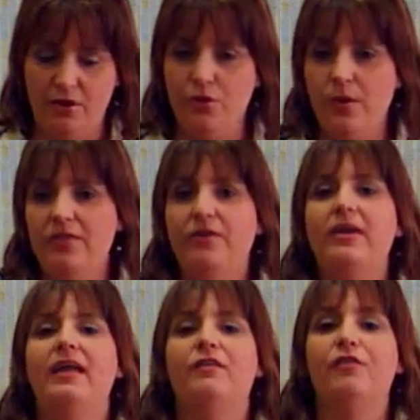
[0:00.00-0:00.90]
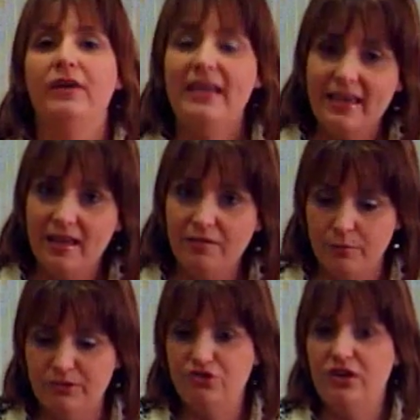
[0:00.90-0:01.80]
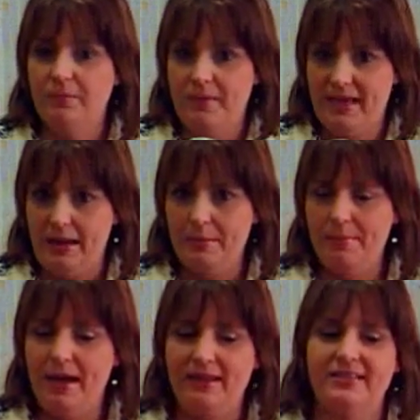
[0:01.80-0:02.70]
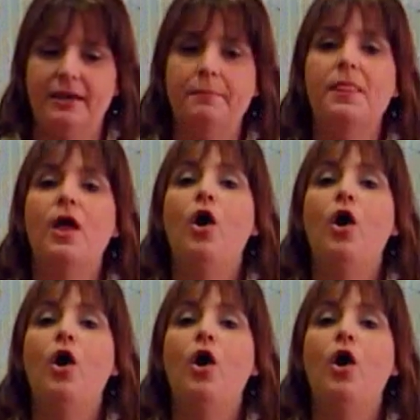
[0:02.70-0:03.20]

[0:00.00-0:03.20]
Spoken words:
You either get a free gift, which you get to pick out of my basket,